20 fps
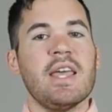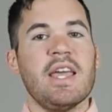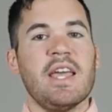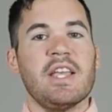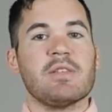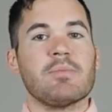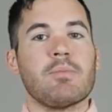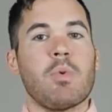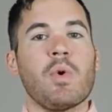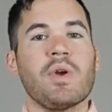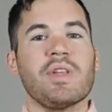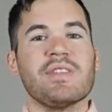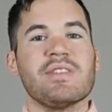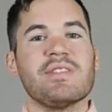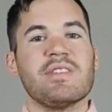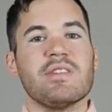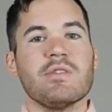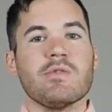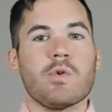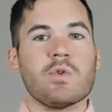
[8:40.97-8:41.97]
is
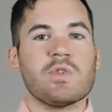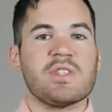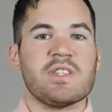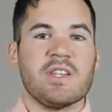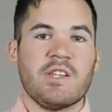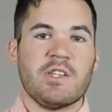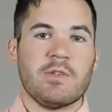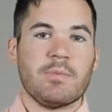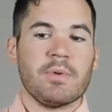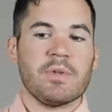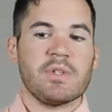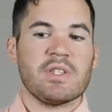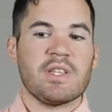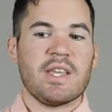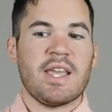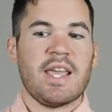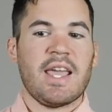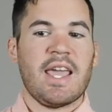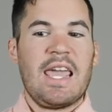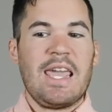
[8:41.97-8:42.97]

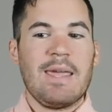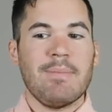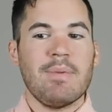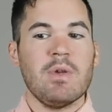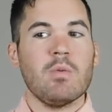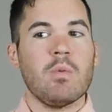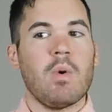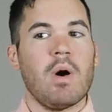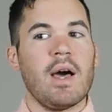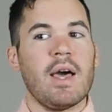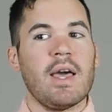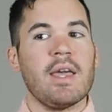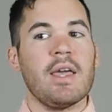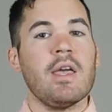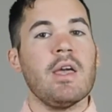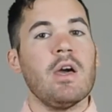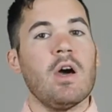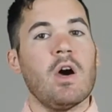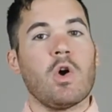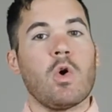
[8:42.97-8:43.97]
0.06% APY
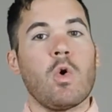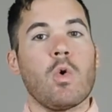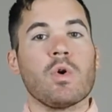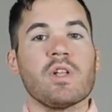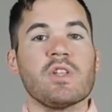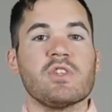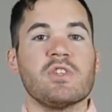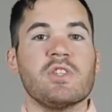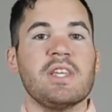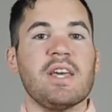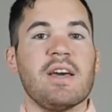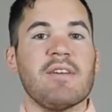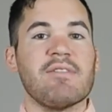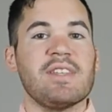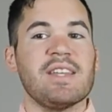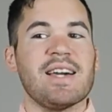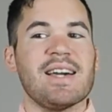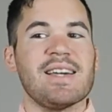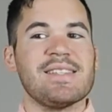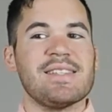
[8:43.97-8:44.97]
according to the
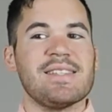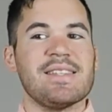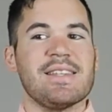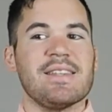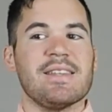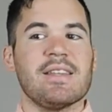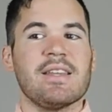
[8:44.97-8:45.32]
FDIC.